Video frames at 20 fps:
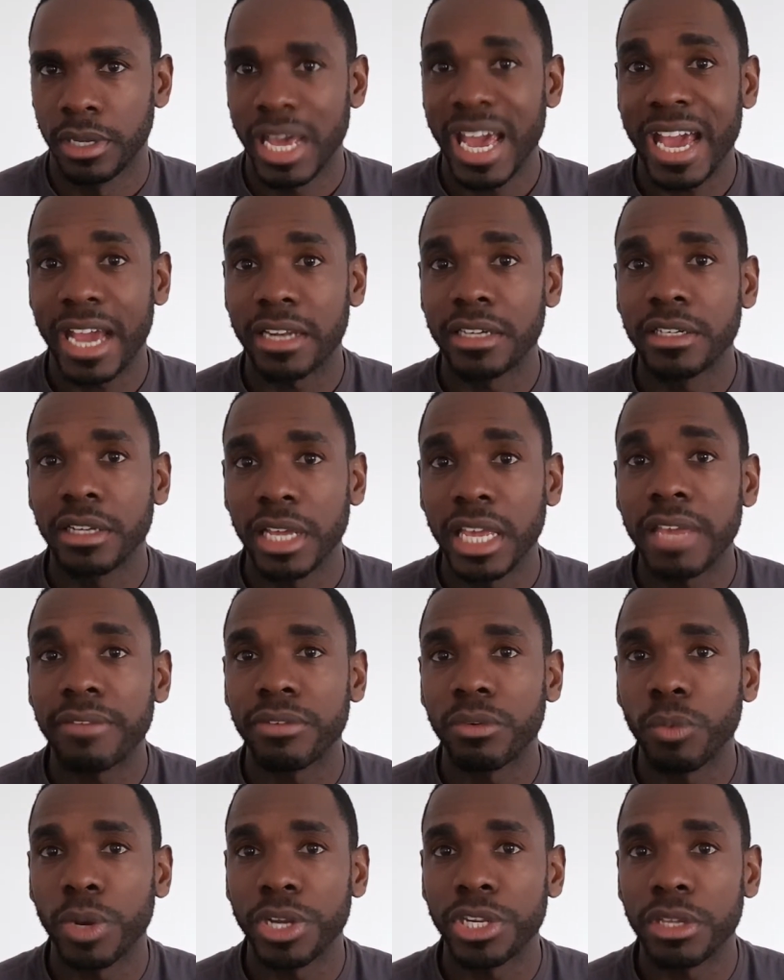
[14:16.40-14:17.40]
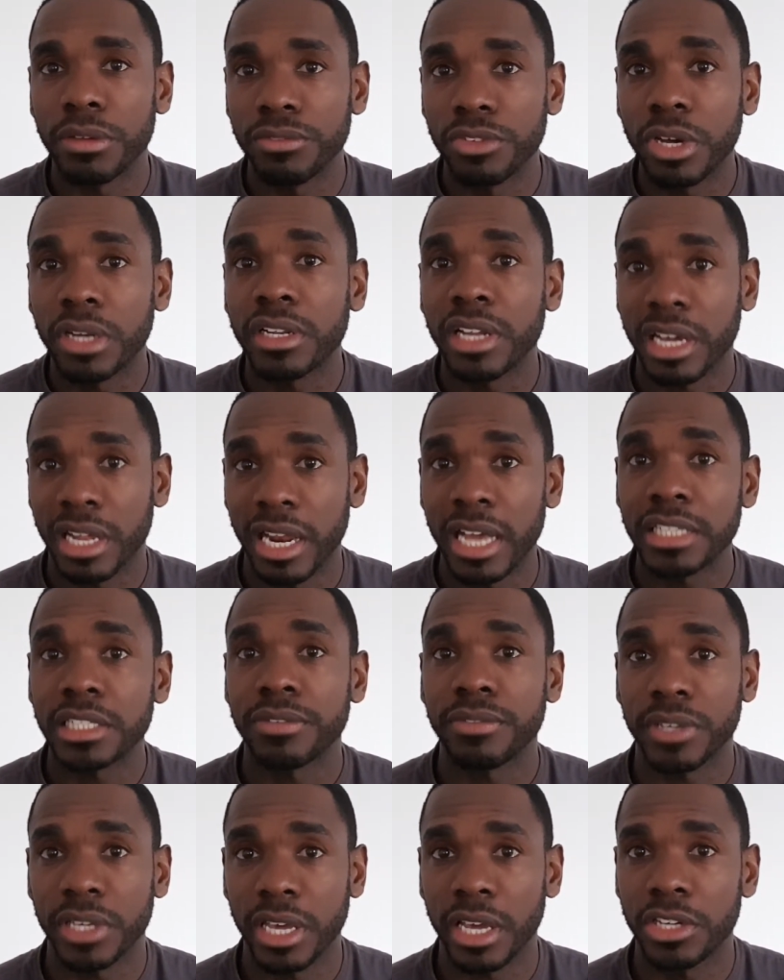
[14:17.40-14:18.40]
And even when you've done the
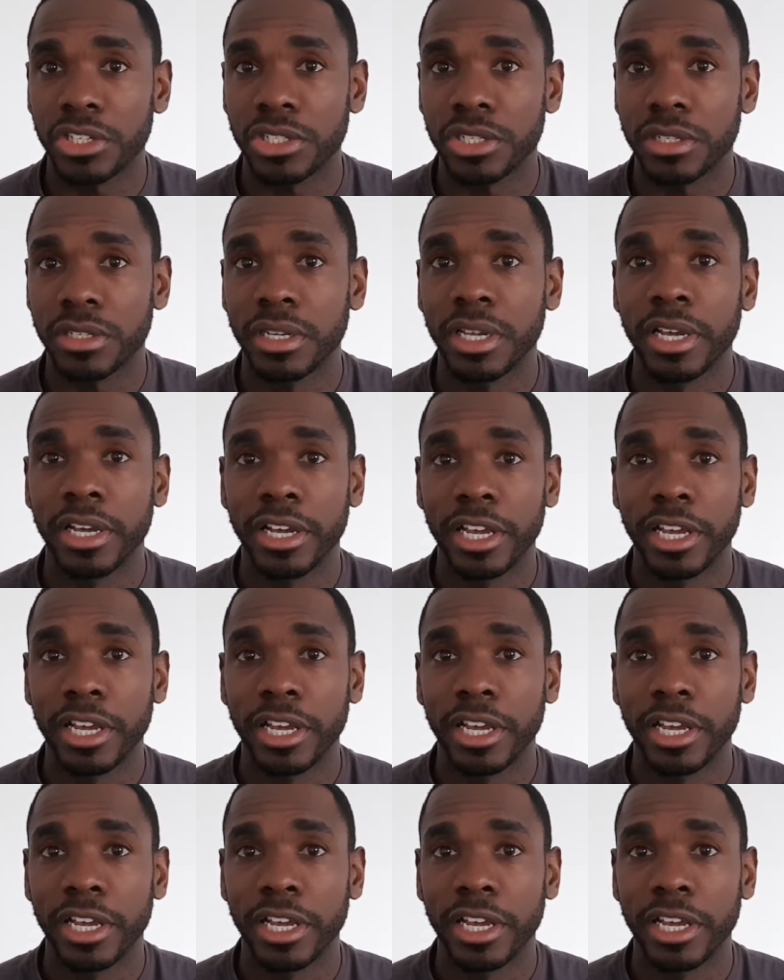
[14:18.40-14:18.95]
classification,